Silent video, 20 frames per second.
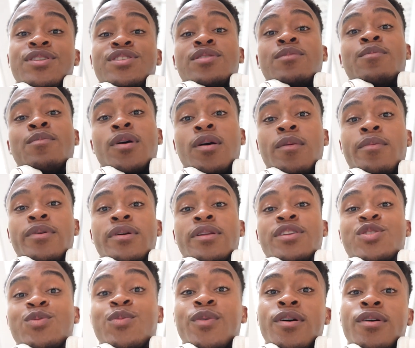in Zimbabwean
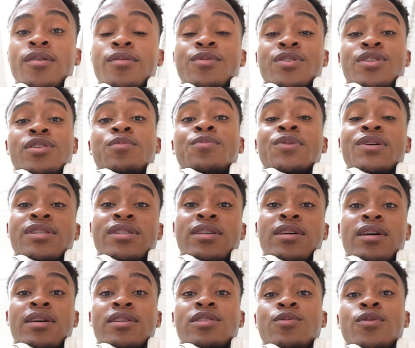as well, which is pretty
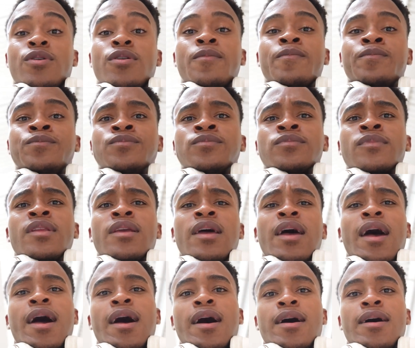sick as well,
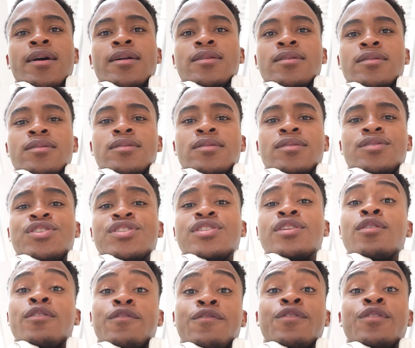and just
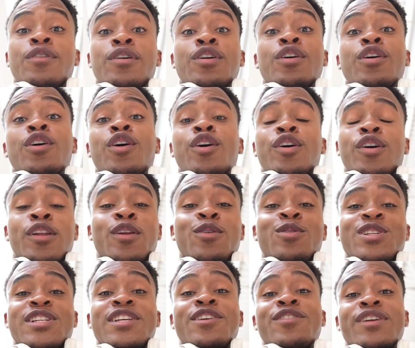a lot of
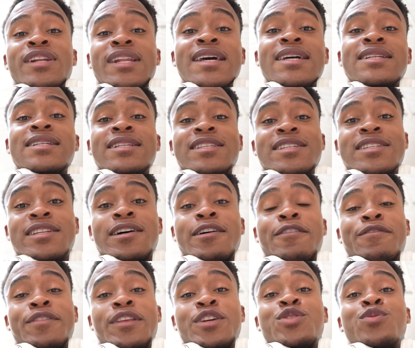closely related
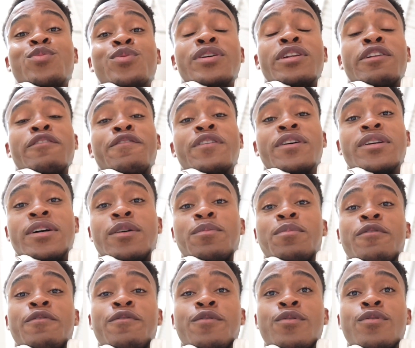stuff that you wouldn't have figured out
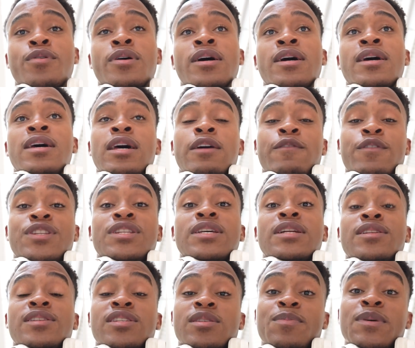before if you
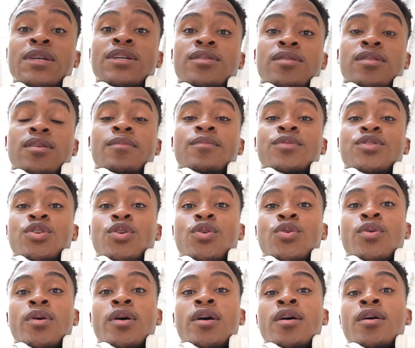didn't speak to them.
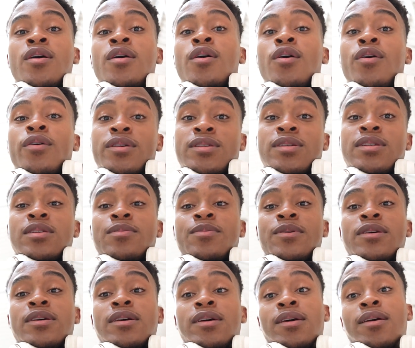So honestly
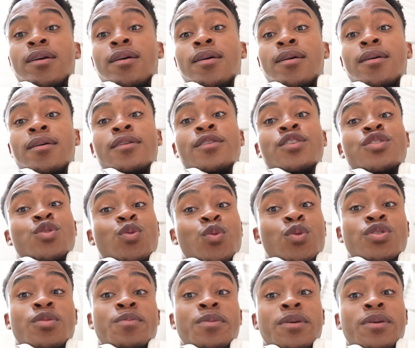speaking, just talk to